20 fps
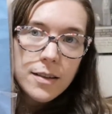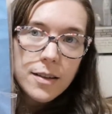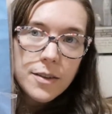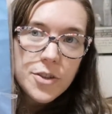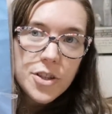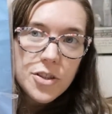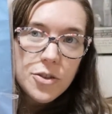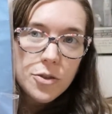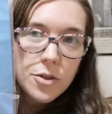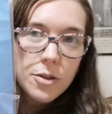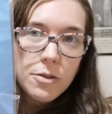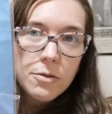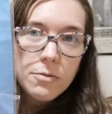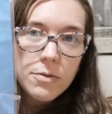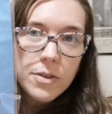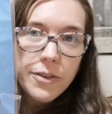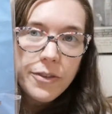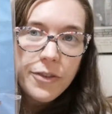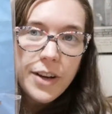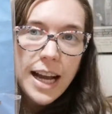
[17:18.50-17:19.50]
I've just got
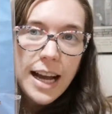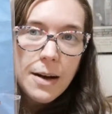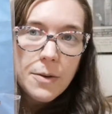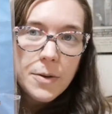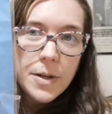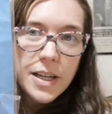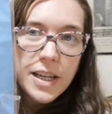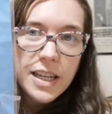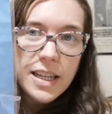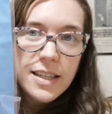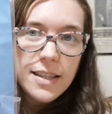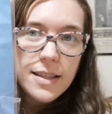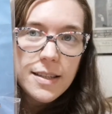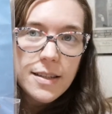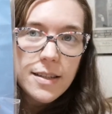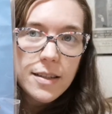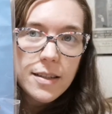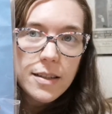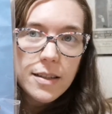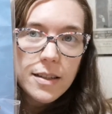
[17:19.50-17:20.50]
the
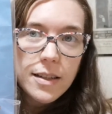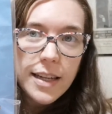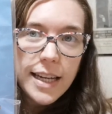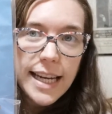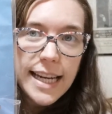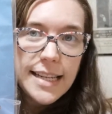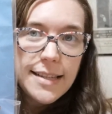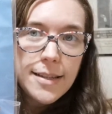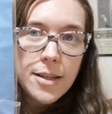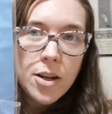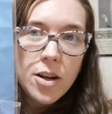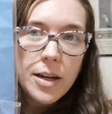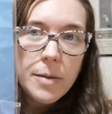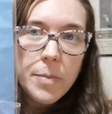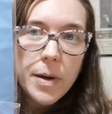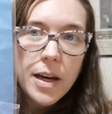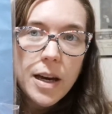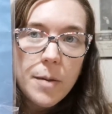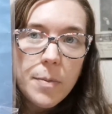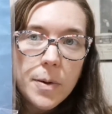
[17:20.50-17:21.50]
flowers, his
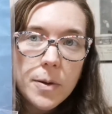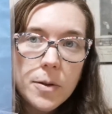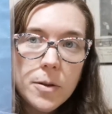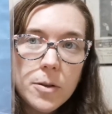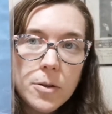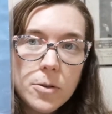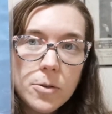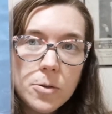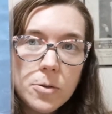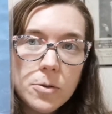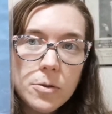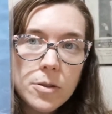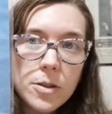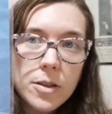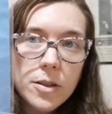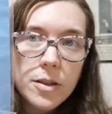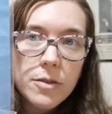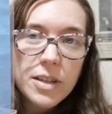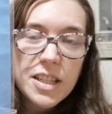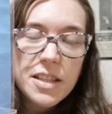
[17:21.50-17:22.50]
light purple,
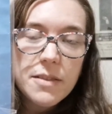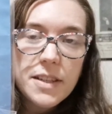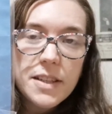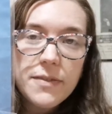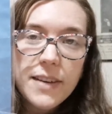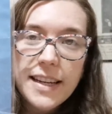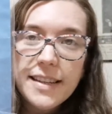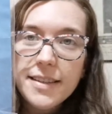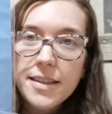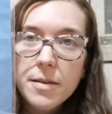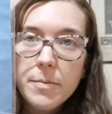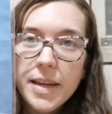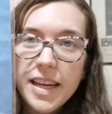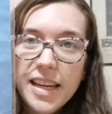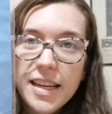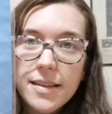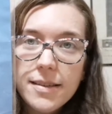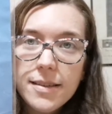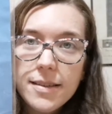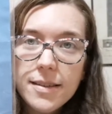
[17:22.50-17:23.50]
the rest of his face and the
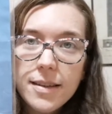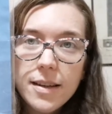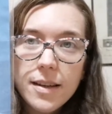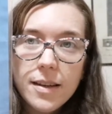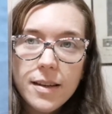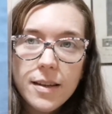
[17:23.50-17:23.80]
bees.